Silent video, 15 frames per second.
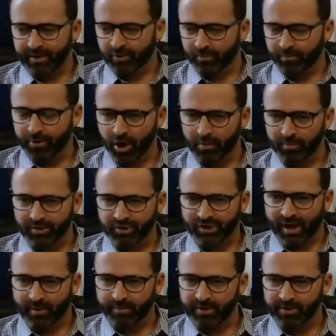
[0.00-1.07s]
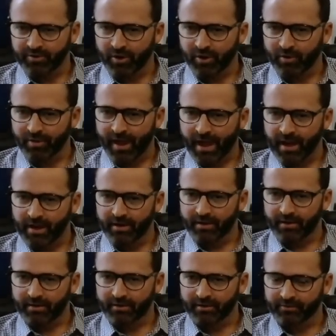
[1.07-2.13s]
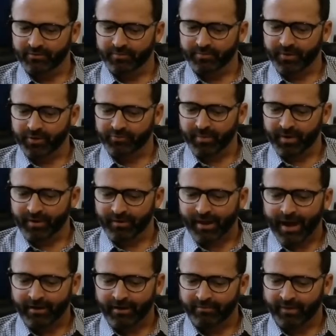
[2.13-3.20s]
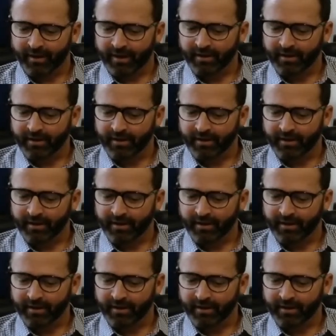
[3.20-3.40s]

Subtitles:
or apartment shopping, you know that there's been a lot of